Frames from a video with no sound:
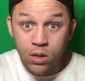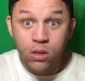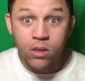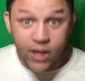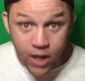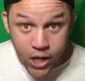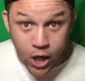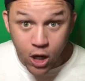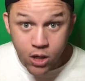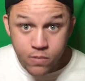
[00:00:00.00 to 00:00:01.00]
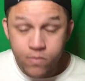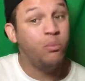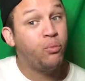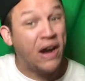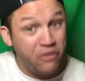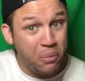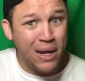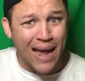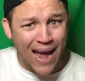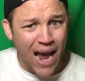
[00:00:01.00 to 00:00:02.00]
get a dog.
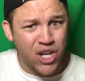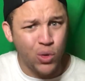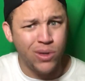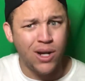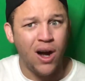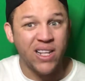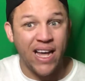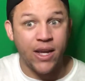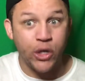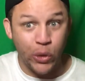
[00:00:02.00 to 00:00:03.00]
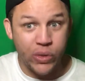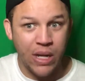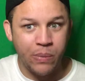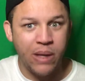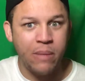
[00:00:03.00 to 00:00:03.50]
Preferably an actual dog that can do something.